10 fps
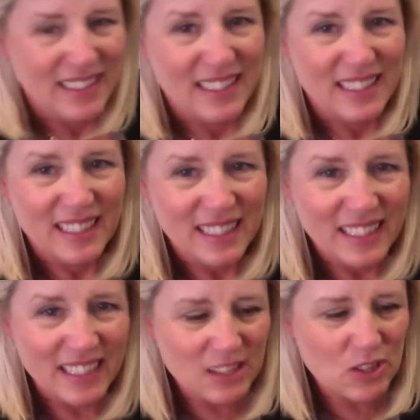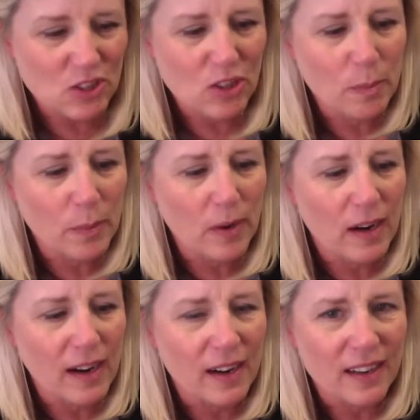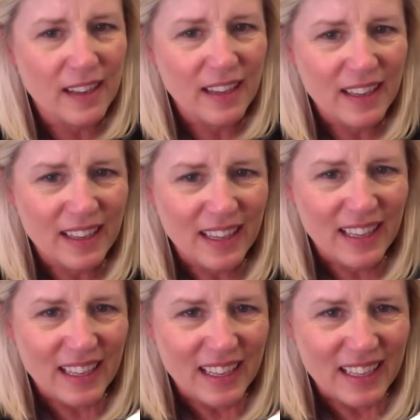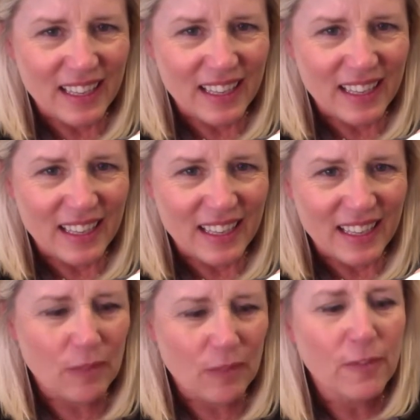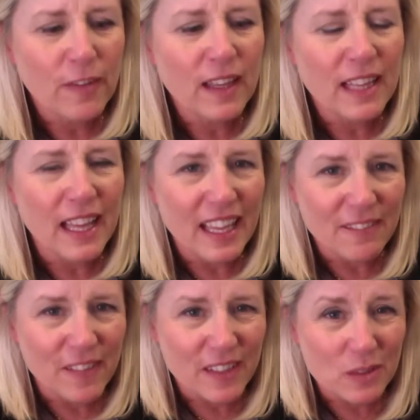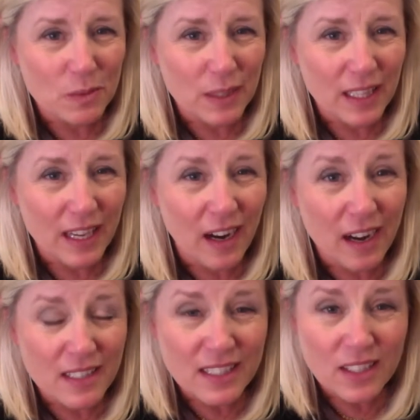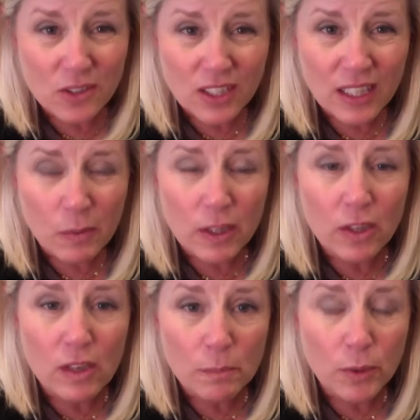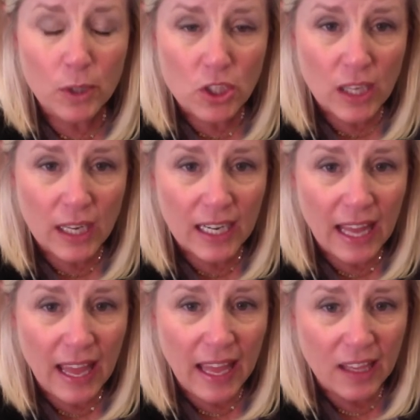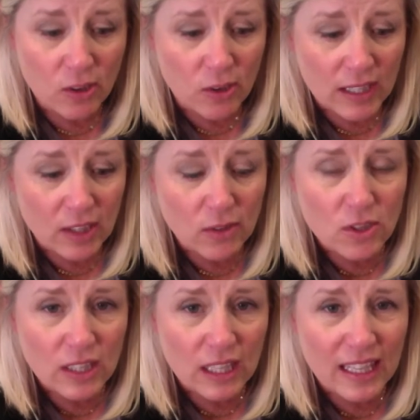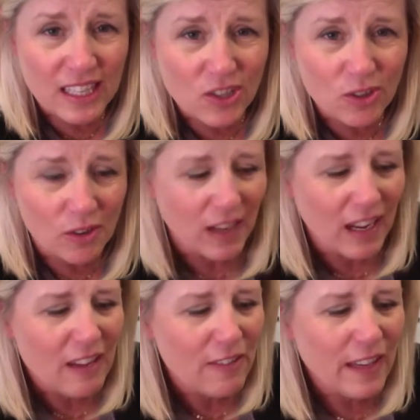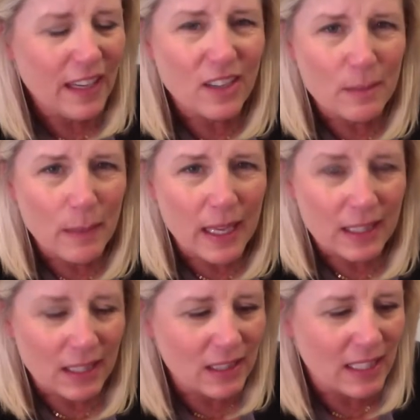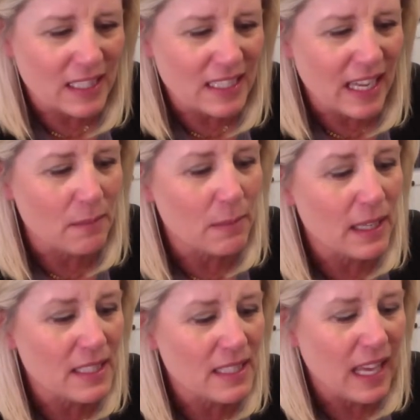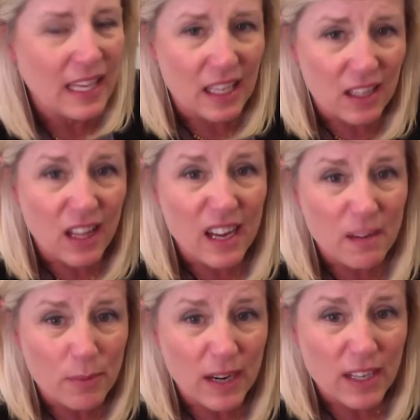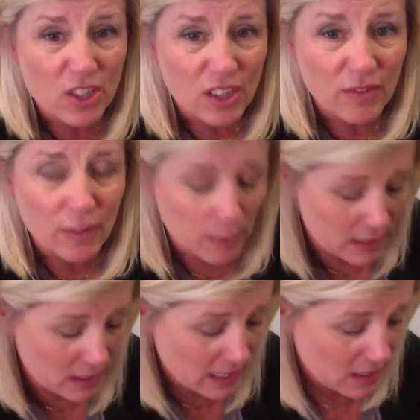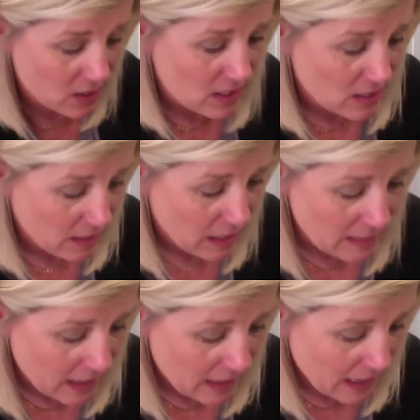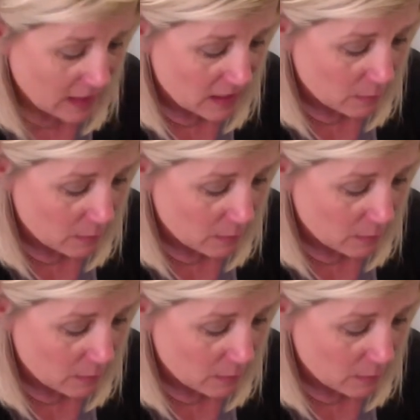It's super hard. So if you feel it, it feels really hard. Usually when you can push on an egg, you can usually get your finger to make a little indent, but it's taking a lot of pressure for me to get that egg to break.